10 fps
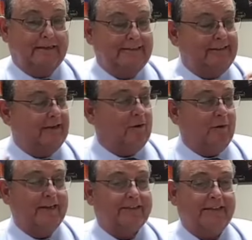you know,
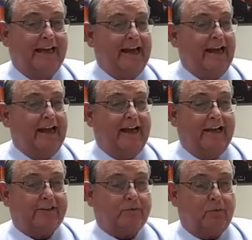it's
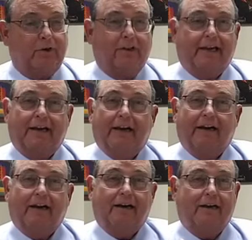really,
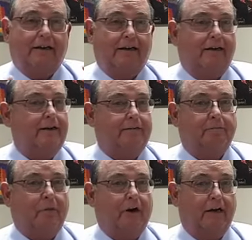
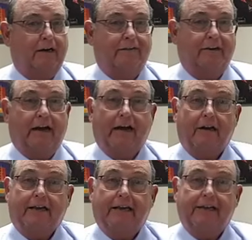boy, I don't even know how to
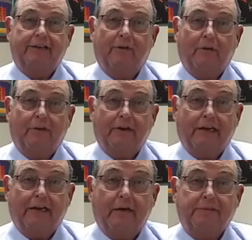get into it without
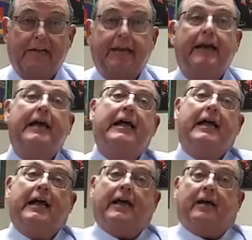getting upset.
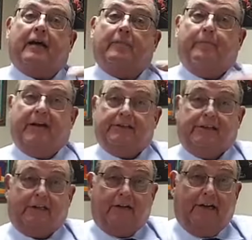
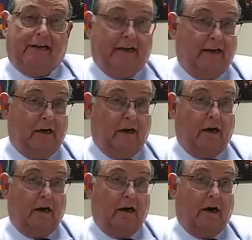Basically,
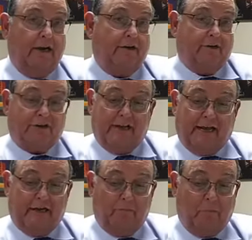I
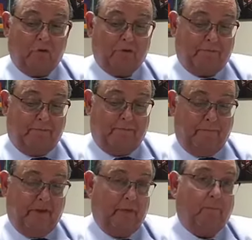understand, and most
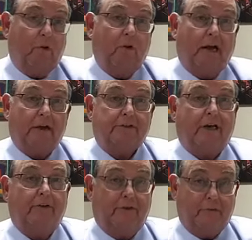people outside
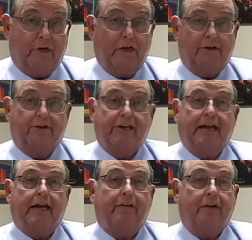of Utah
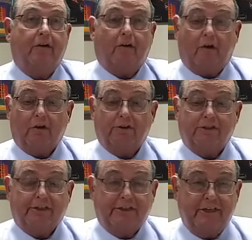understand, there are
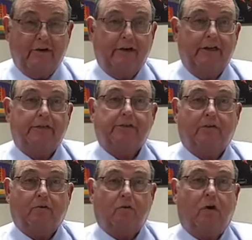serious
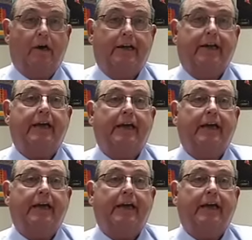chronic